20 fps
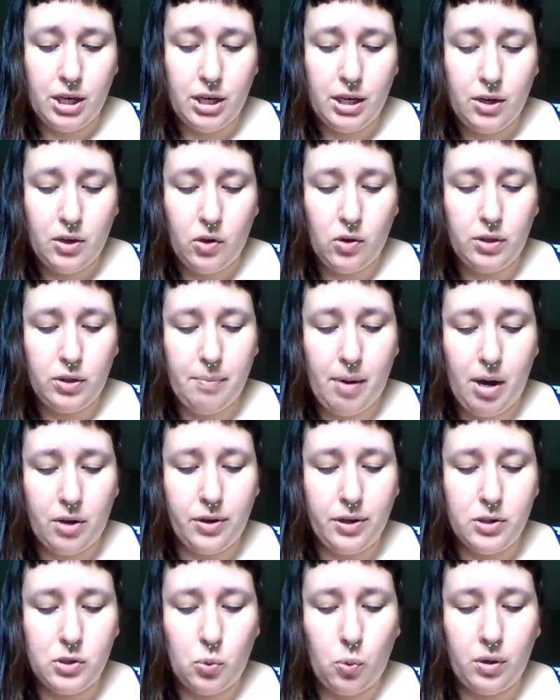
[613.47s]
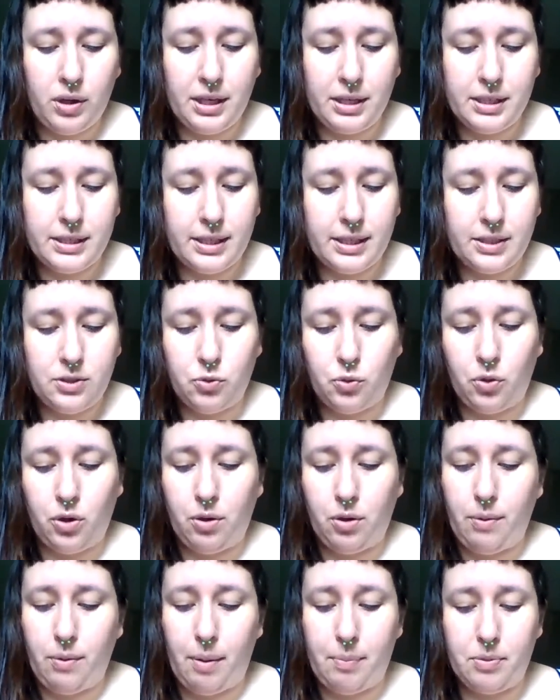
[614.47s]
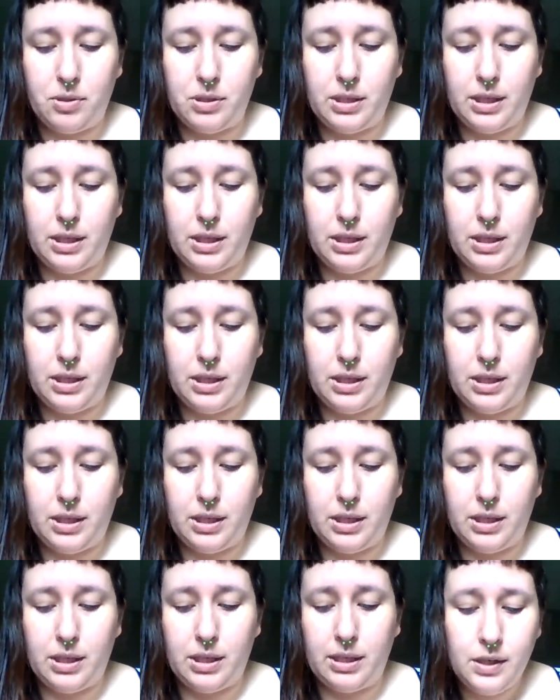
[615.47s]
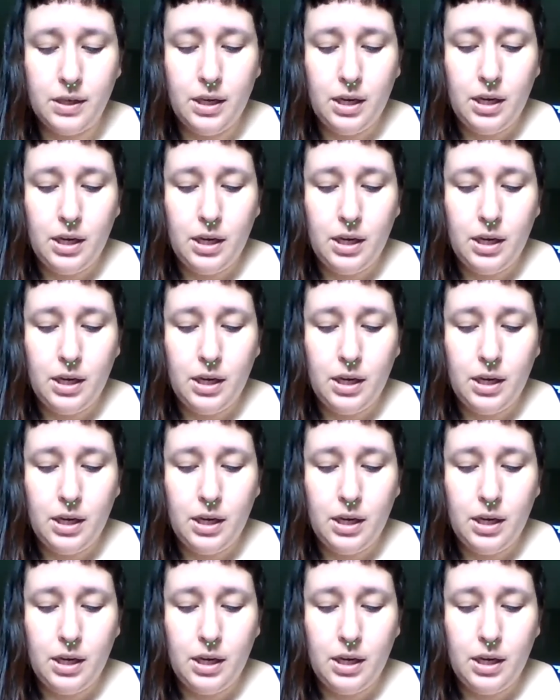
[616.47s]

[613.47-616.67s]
Early Modern and twentieth Century Representations,